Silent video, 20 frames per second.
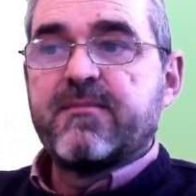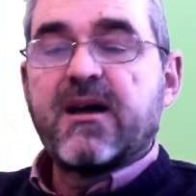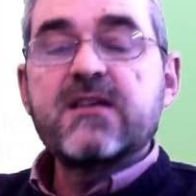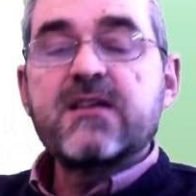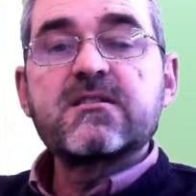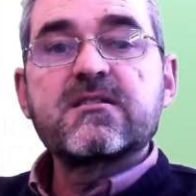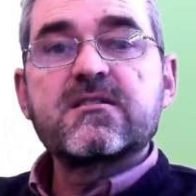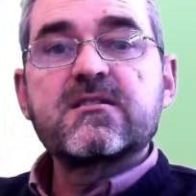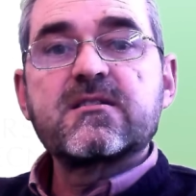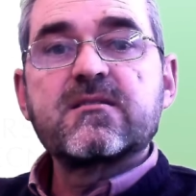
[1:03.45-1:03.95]

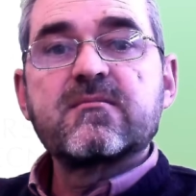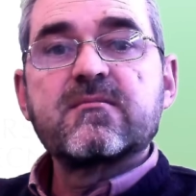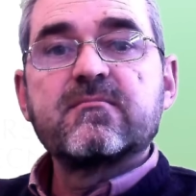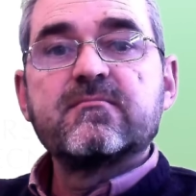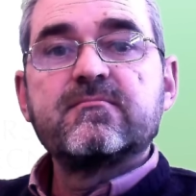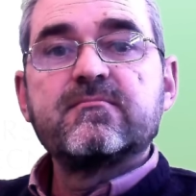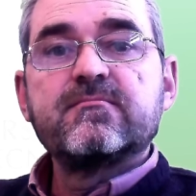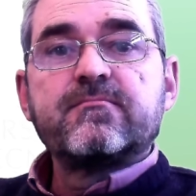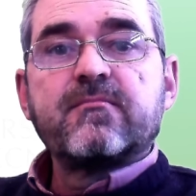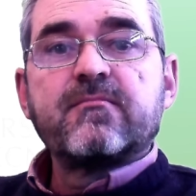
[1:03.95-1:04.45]
mass.
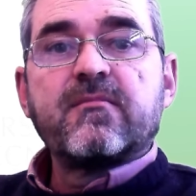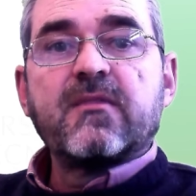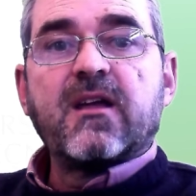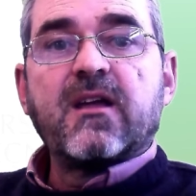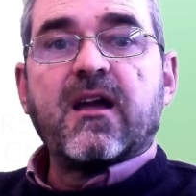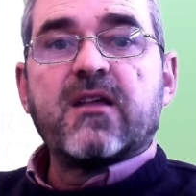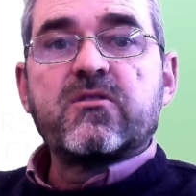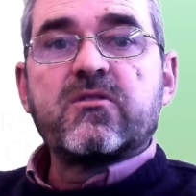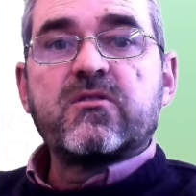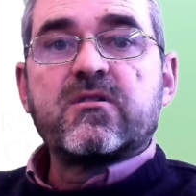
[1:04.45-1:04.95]

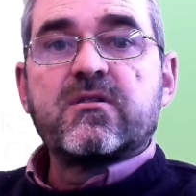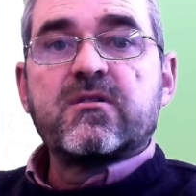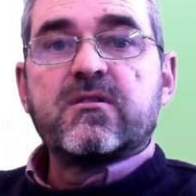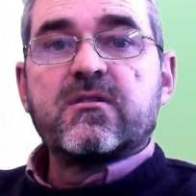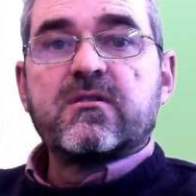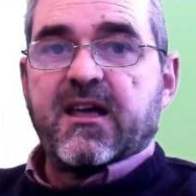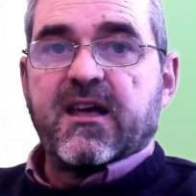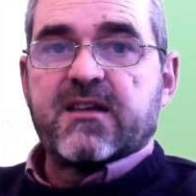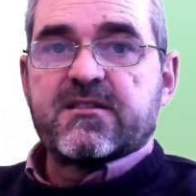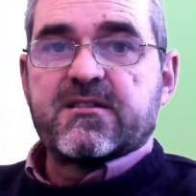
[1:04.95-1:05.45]
And
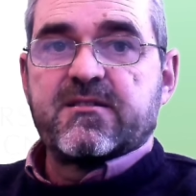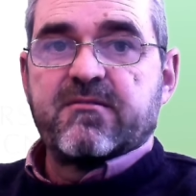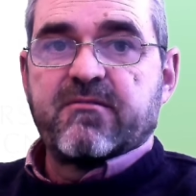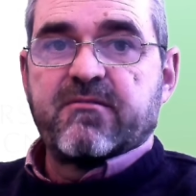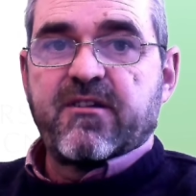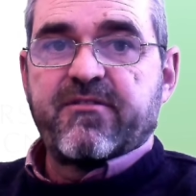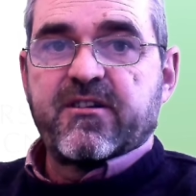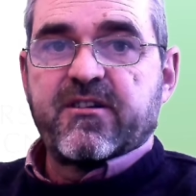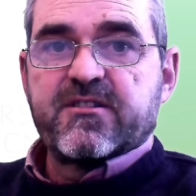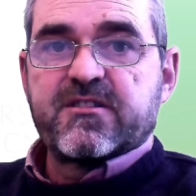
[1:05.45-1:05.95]
as the
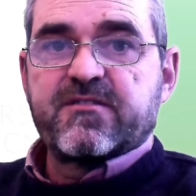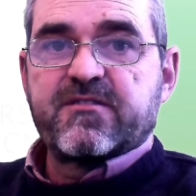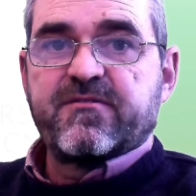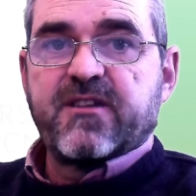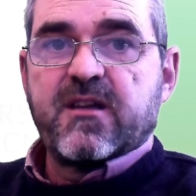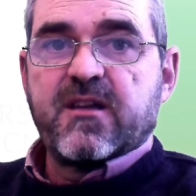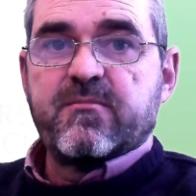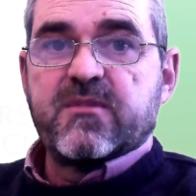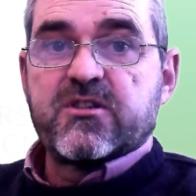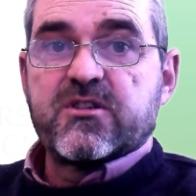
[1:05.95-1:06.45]
reference
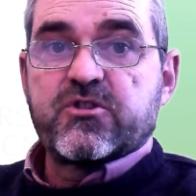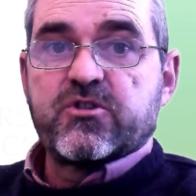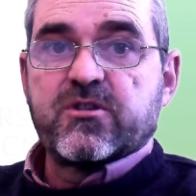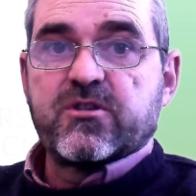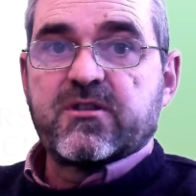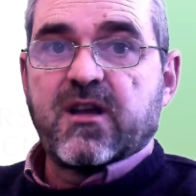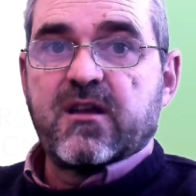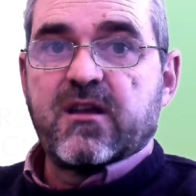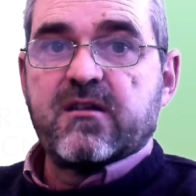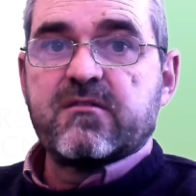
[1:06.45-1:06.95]
frame is
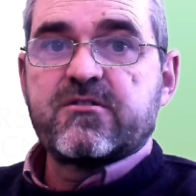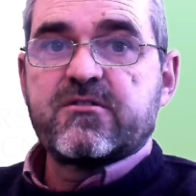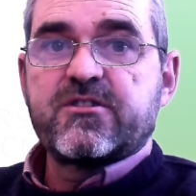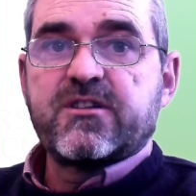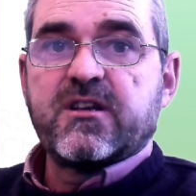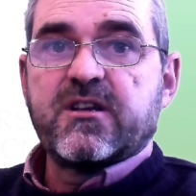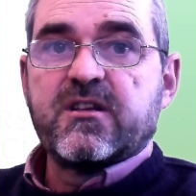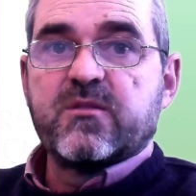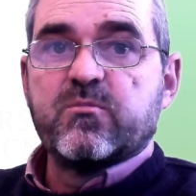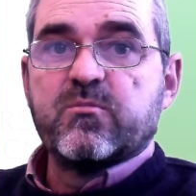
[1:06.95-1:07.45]
not
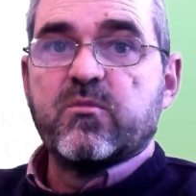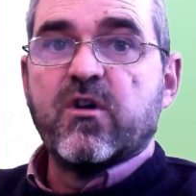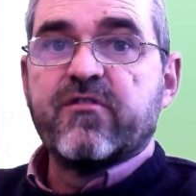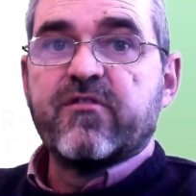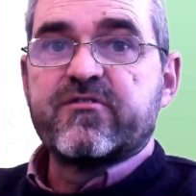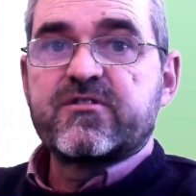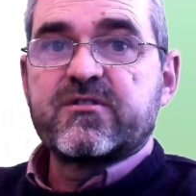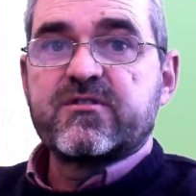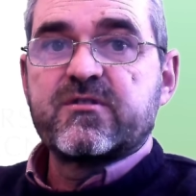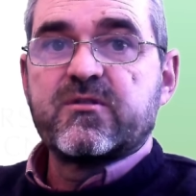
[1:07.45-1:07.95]
inertial, it
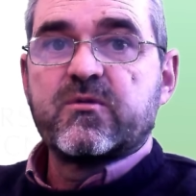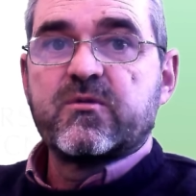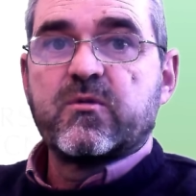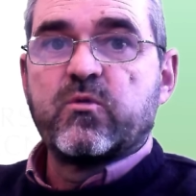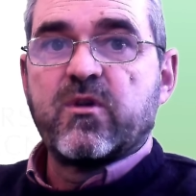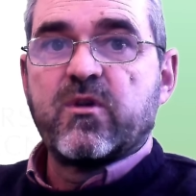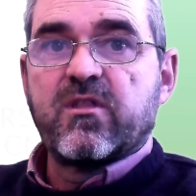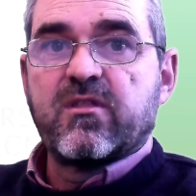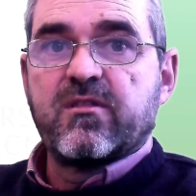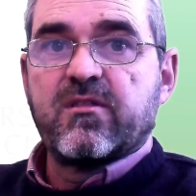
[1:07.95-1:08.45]
moves
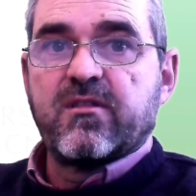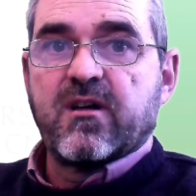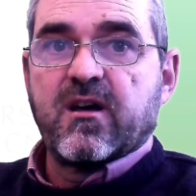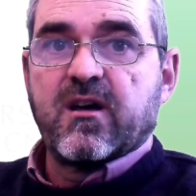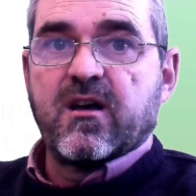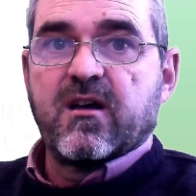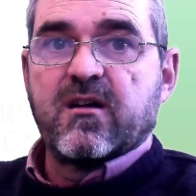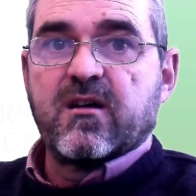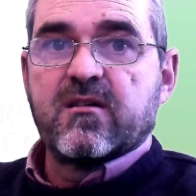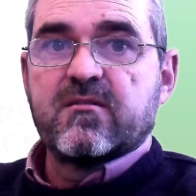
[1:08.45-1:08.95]
with
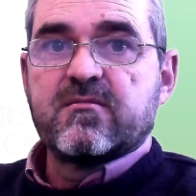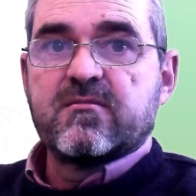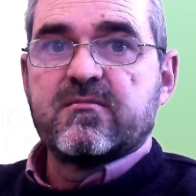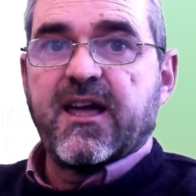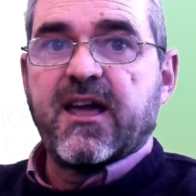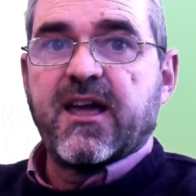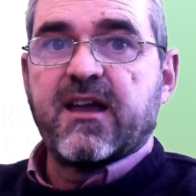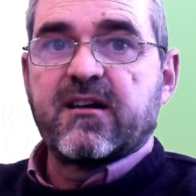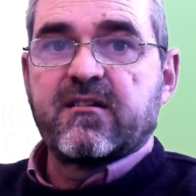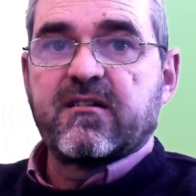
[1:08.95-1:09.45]
the
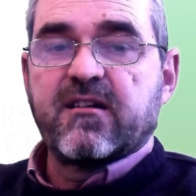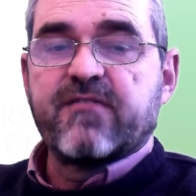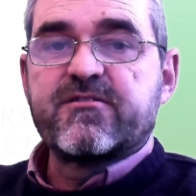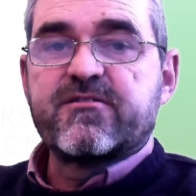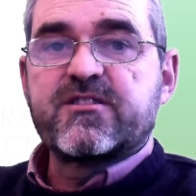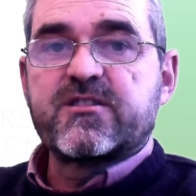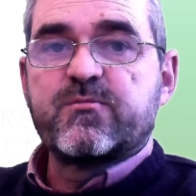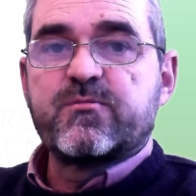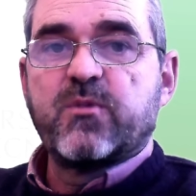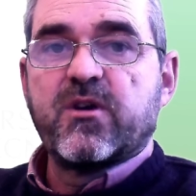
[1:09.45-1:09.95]

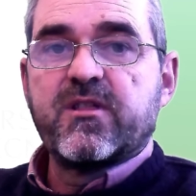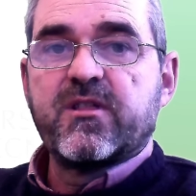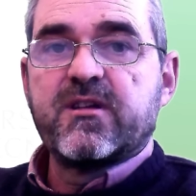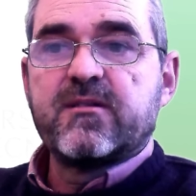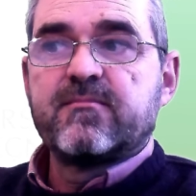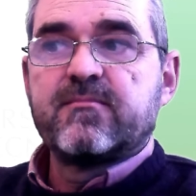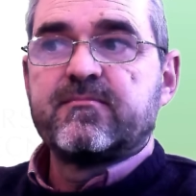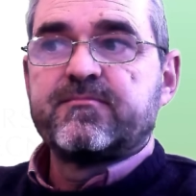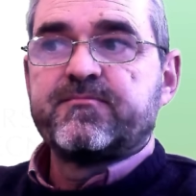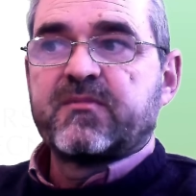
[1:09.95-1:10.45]
aircraft's body,